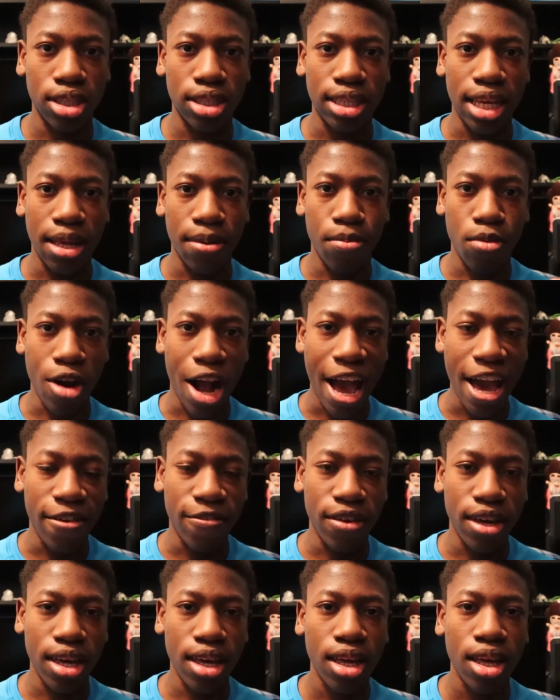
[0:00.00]
have stayed
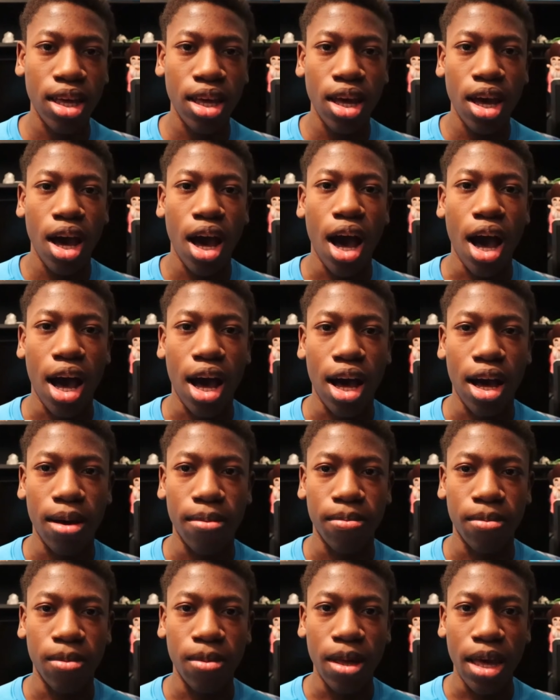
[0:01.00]
private.
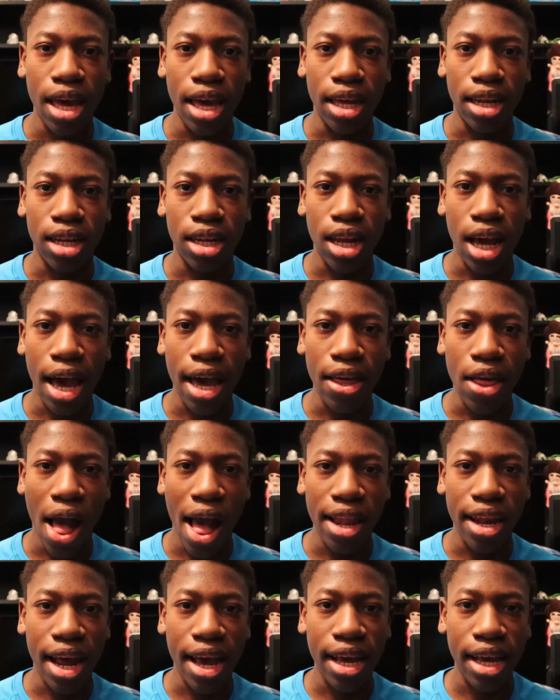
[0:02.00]
And
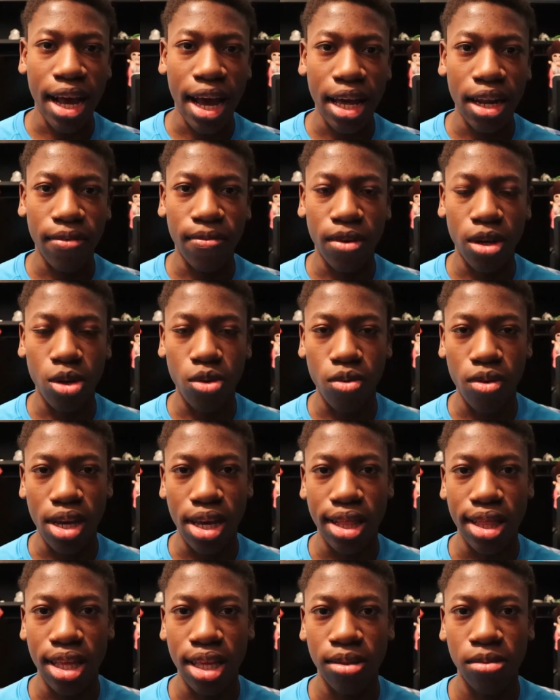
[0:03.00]
I kind of
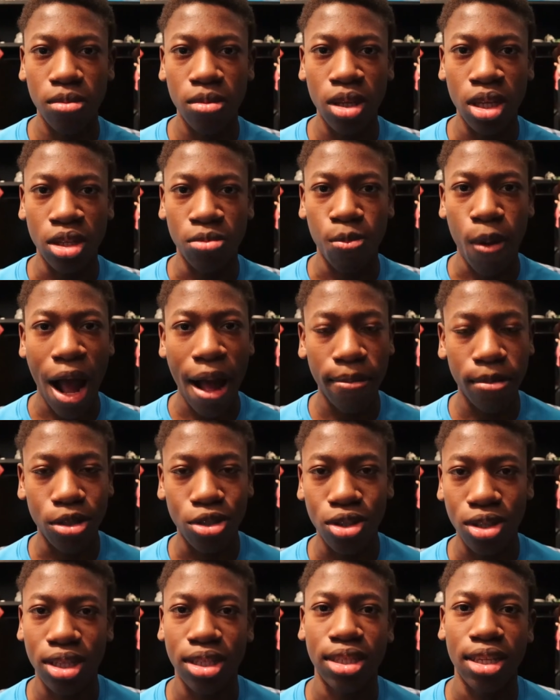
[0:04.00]
agreed. It probably
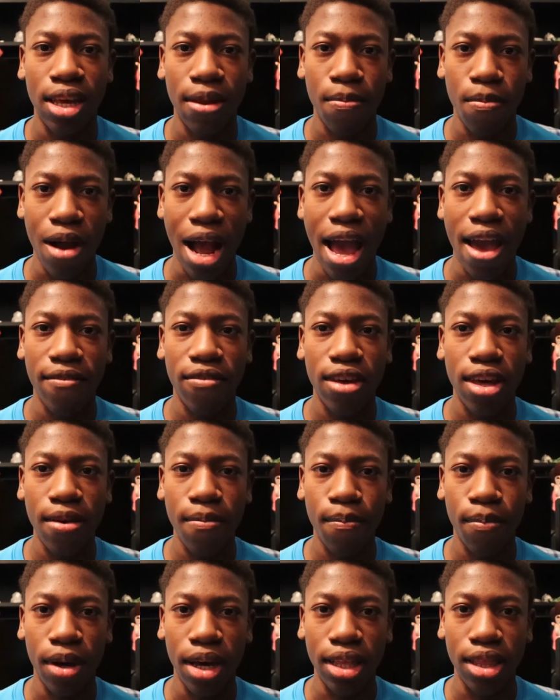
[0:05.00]
should have stayed
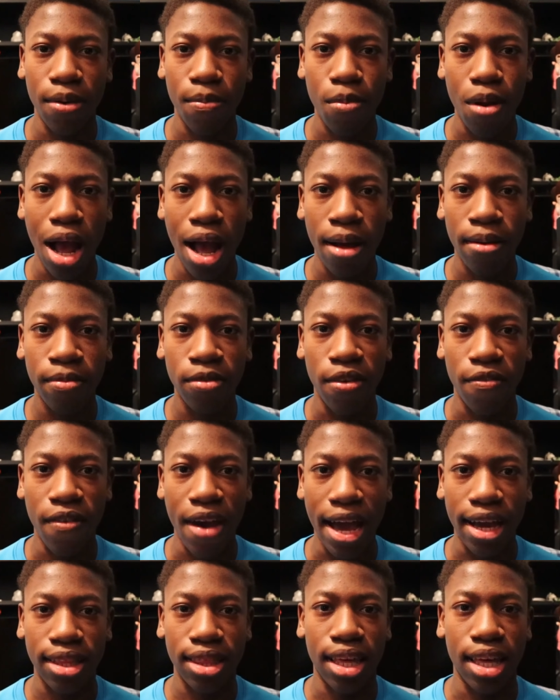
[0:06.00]
private, but the
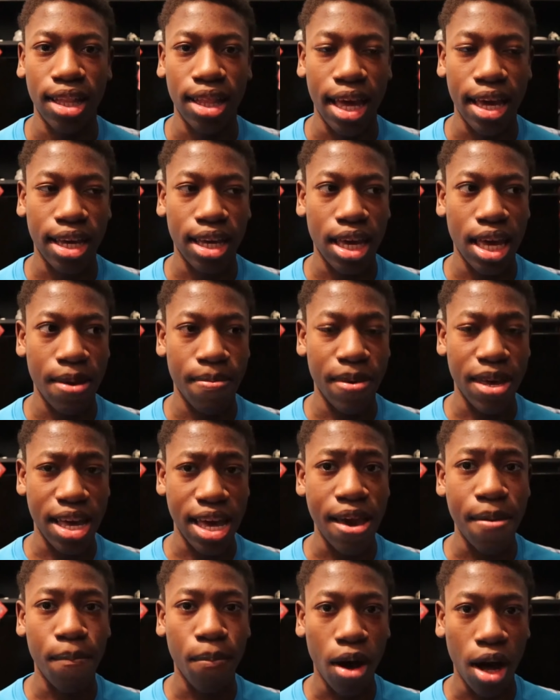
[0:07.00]
fact that like it
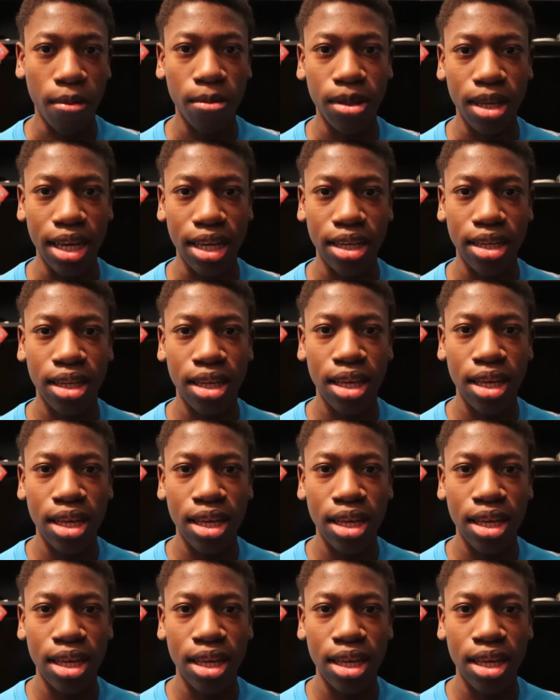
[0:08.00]
became public,